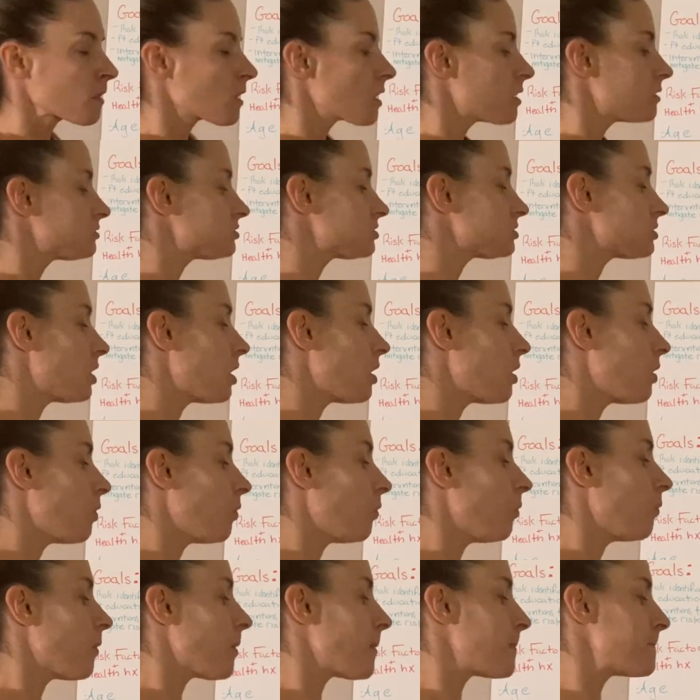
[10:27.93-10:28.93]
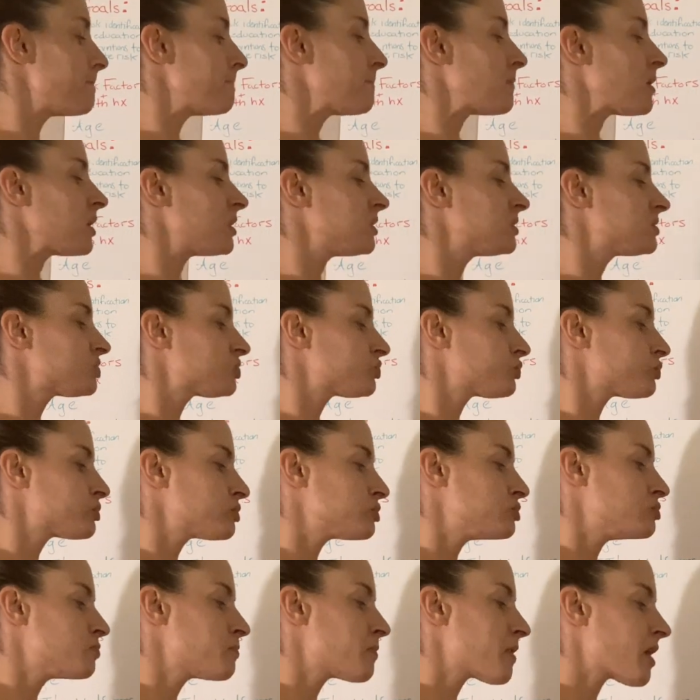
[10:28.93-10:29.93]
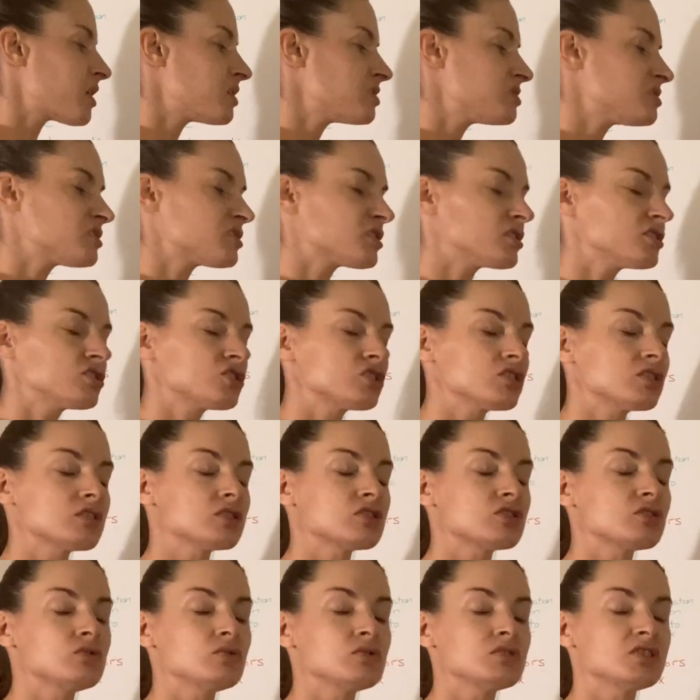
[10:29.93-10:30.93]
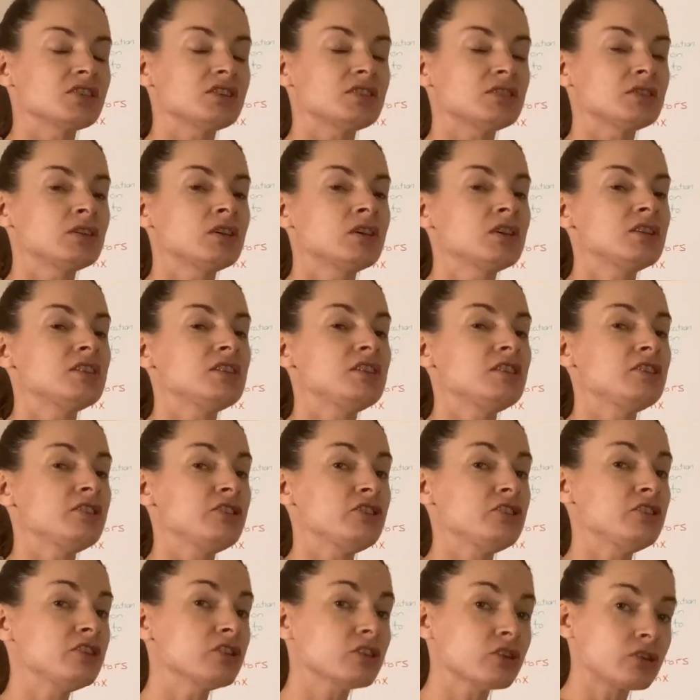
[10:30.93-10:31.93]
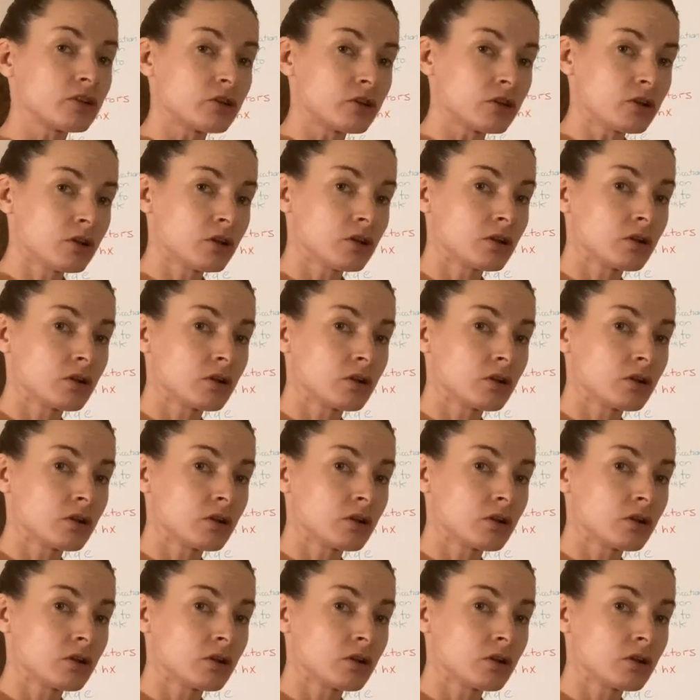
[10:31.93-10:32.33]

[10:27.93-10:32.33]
So make sure you pay attention to the year.